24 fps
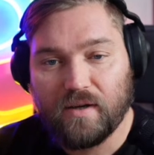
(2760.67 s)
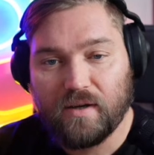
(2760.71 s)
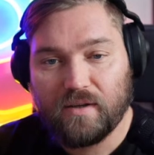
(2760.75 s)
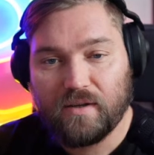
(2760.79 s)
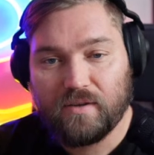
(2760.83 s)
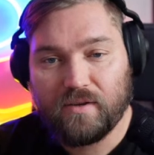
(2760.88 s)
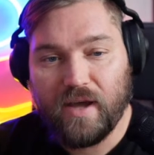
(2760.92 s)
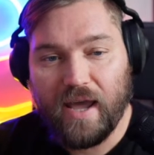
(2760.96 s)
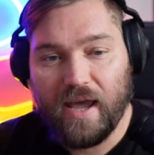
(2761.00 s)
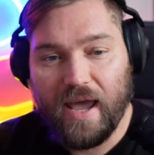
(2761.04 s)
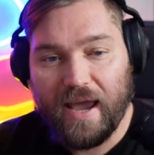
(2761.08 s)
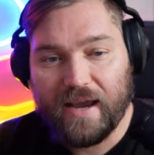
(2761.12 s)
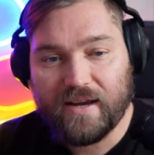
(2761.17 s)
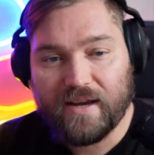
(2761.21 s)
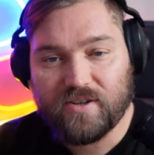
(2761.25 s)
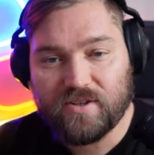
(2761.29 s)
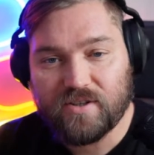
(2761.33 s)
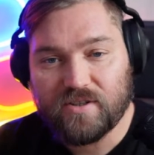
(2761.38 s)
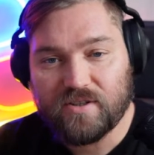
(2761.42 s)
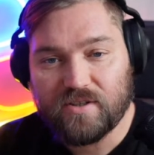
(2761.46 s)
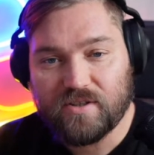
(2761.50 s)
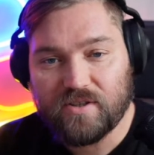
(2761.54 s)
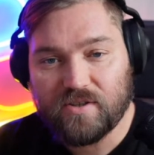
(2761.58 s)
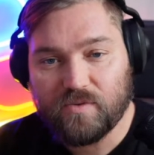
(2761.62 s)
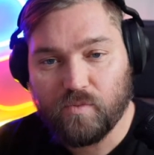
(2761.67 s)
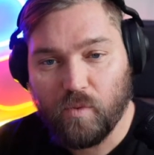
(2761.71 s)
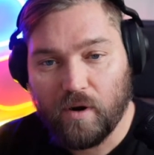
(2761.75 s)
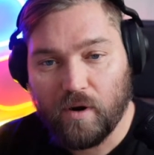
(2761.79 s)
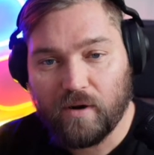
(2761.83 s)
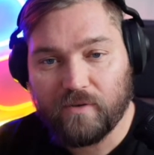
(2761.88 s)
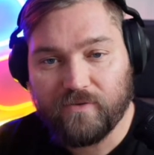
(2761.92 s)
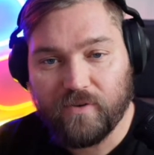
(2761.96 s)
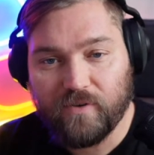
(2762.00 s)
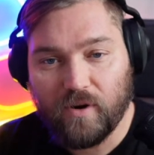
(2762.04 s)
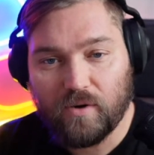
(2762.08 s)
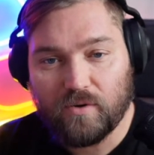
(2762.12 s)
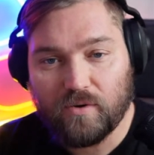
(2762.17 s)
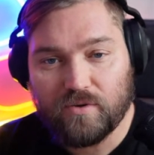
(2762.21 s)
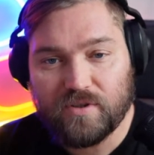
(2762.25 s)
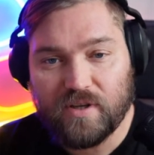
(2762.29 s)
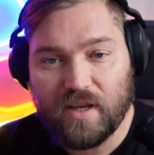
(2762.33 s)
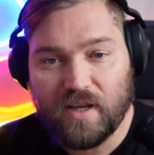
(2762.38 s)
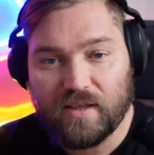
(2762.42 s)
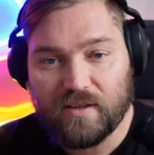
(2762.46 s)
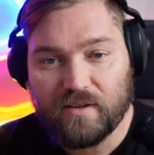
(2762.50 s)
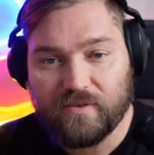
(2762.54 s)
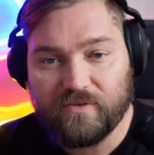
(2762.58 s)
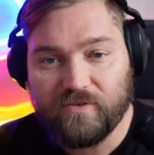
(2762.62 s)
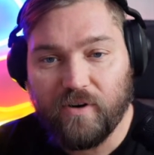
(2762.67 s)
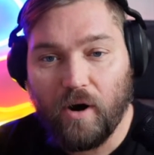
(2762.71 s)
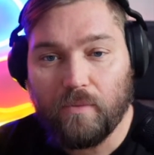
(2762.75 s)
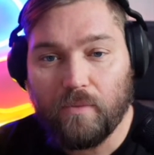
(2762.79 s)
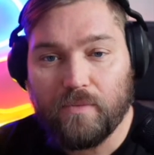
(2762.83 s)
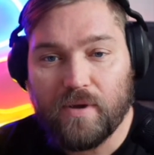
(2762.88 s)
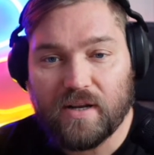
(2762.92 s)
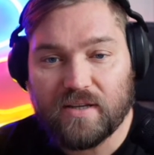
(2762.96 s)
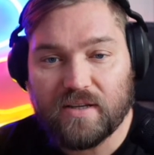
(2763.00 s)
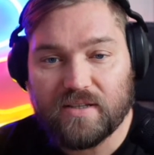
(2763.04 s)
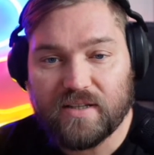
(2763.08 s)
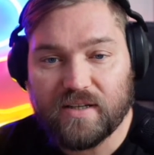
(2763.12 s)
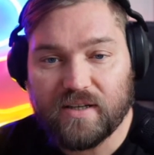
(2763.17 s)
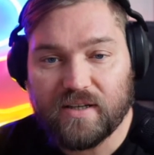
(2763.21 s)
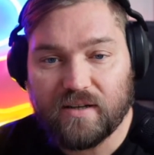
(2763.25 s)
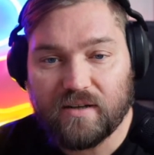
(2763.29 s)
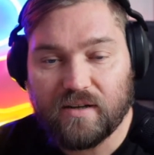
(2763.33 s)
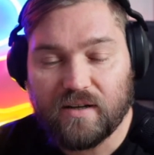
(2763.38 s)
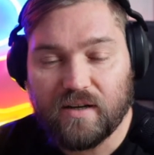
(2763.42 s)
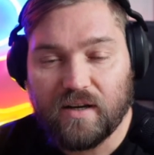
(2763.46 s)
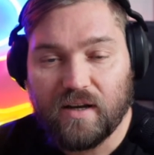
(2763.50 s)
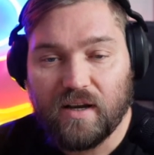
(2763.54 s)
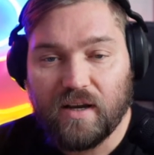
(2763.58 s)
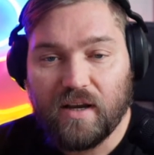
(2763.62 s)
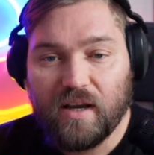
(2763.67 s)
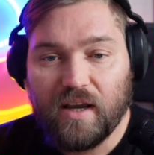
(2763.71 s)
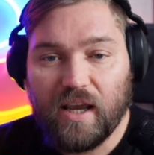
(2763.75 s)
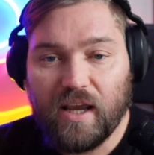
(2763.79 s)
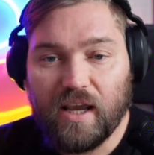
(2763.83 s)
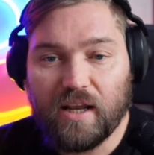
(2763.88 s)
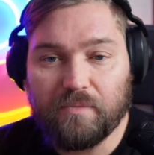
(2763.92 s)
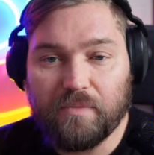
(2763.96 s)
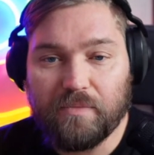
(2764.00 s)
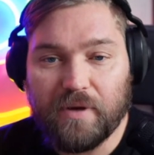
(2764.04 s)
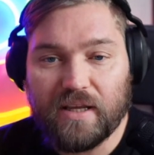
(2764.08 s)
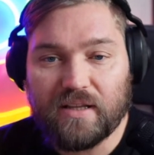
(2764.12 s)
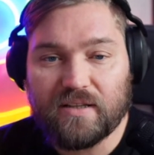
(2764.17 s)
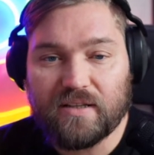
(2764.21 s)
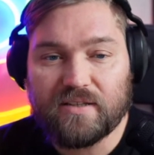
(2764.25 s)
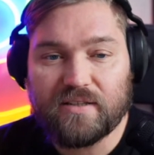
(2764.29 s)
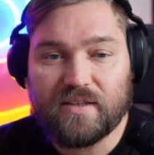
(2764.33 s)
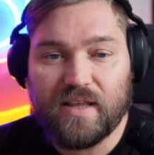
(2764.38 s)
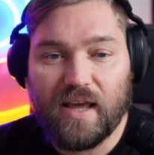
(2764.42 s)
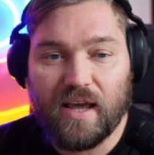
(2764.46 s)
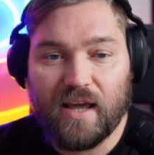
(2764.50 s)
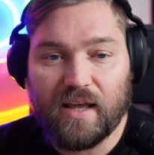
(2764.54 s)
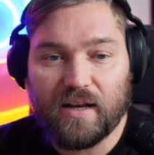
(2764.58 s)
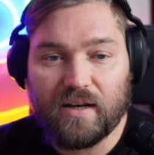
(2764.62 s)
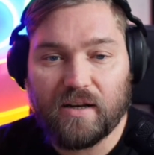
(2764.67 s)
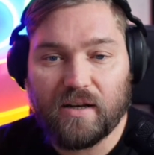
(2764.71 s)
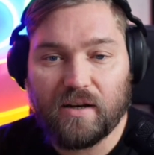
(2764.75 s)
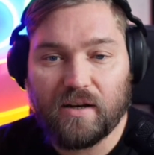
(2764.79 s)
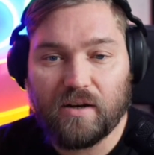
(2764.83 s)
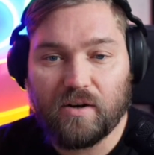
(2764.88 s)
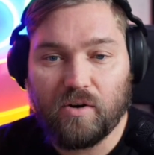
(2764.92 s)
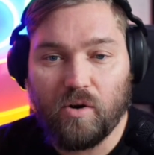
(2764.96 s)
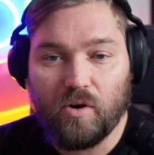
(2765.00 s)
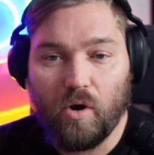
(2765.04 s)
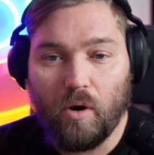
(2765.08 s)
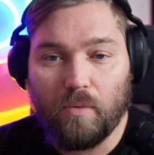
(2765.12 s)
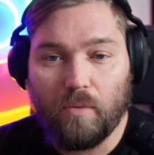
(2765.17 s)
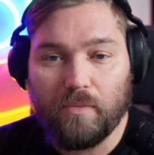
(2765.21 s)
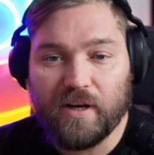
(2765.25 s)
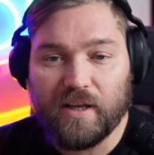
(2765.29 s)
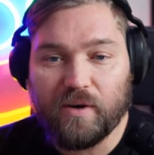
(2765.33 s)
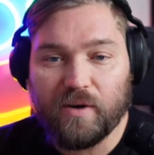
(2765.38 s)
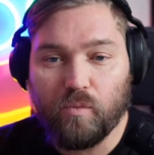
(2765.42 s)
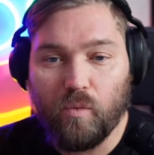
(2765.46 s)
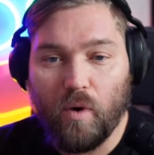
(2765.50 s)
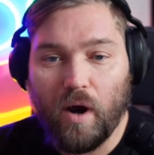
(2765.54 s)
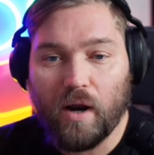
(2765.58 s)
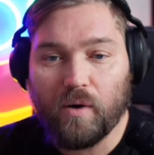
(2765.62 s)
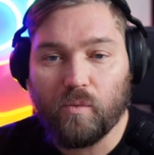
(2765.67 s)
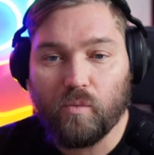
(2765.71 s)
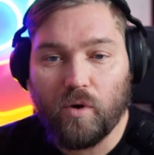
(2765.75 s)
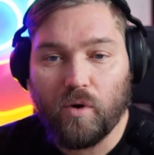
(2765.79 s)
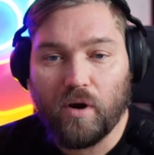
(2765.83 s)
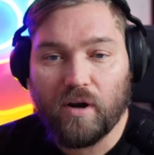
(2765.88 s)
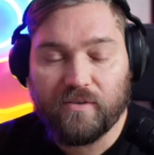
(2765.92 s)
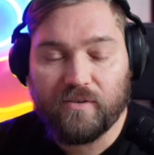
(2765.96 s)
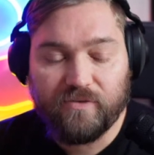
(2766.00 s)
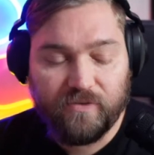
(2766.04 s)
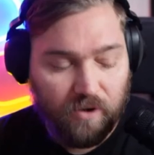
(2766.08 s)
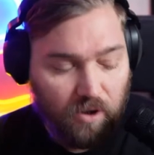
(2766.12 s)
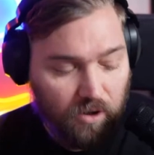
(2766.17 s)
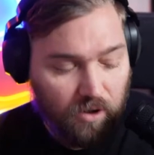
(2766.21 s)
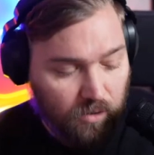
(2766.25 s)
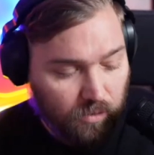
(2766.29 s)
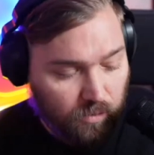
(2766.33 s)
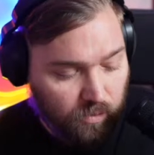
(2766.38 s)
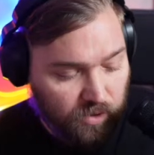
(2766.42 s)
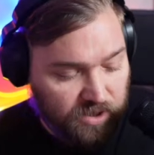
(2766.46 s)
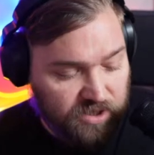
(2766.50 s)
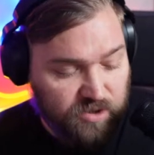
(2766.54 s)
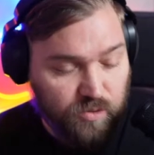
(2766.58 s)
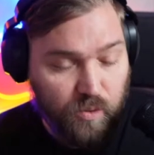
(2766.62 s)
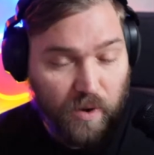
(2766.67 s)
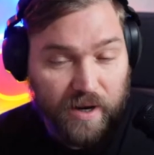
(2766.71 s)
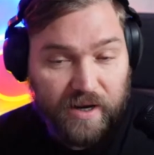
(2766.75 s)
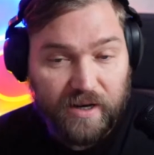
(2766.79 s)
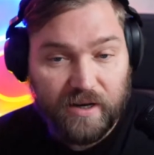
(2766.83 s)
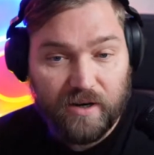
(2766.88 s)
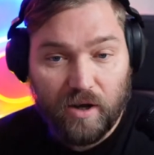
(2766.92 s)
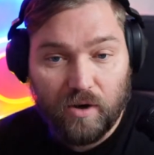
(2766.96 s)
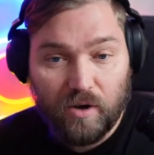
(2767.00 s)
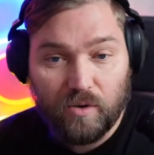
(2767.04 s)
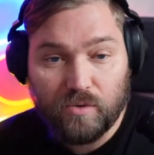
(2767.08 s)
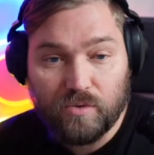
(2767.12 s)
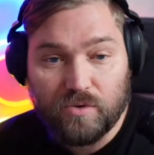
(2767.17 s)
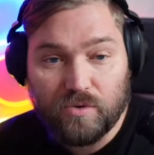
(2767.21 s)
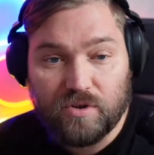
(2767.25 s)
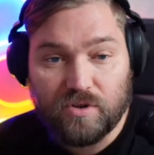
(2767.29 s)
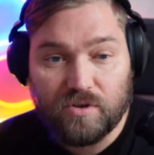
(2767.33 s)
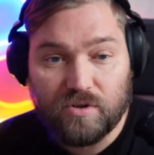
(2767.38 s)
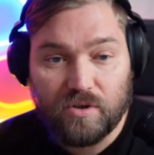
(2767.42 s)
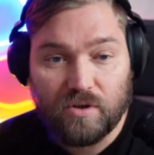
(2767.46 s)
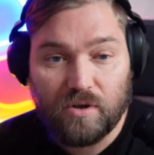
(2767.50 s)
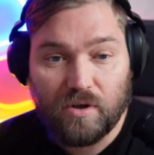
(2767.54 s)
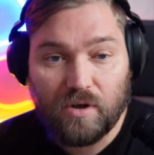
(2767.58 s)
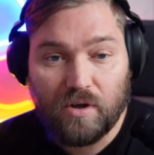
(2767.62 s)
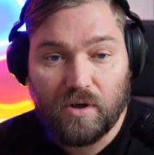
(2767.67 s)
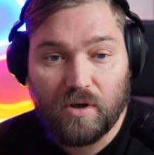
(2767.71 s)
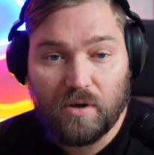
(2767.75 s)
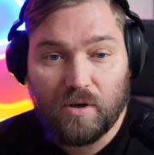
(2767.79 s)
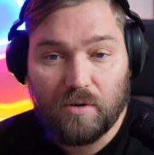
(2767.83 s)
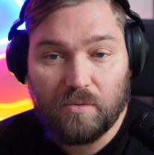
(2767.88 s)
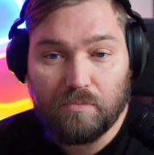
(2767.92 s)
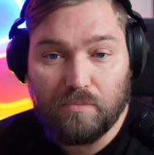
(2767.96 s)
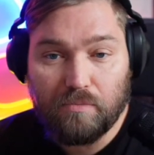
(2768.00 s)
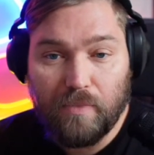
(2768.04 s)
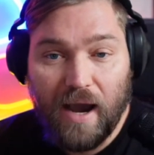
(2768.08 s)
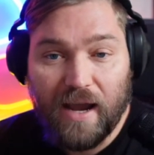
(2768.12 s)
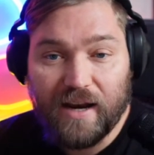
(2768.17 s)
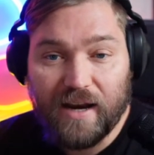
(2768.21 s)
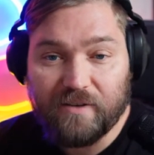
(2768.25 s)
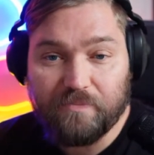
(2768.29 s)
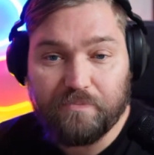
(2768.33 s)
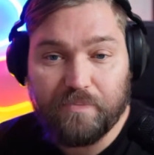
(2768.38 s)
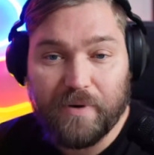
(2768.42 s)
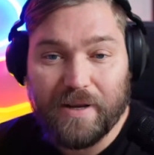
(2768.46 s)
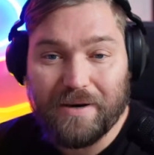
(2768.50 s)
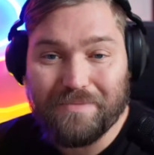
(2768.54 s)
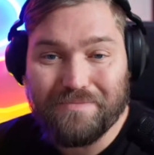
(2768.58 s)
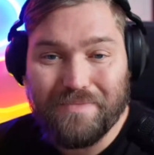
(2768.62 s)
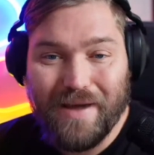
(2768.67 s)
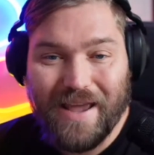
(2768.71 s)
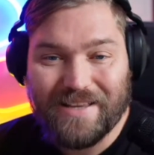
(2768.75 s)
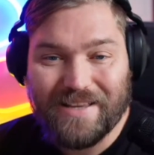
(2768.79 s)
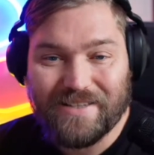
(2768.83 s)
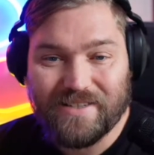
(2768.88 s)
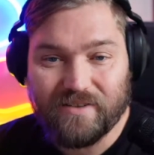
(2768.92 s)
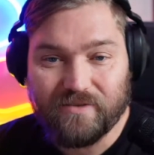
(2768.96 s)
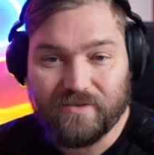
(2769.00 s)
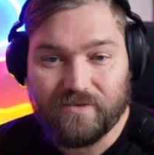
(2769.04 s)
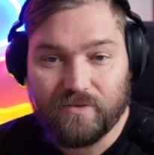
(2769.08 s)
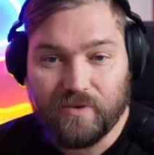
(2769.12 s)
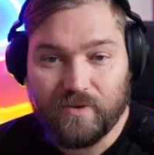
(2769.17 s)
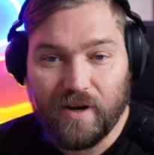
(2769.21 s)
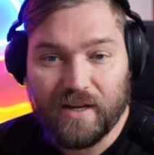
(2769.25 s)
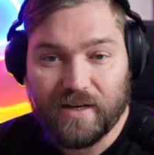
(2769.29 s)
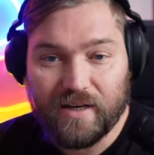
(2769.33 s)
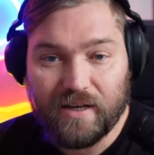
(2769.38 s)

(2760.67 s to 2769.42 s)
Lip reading: actions, workflows, and the formulas here, it means that normally one workflow with 20 nodes might have been massive, right?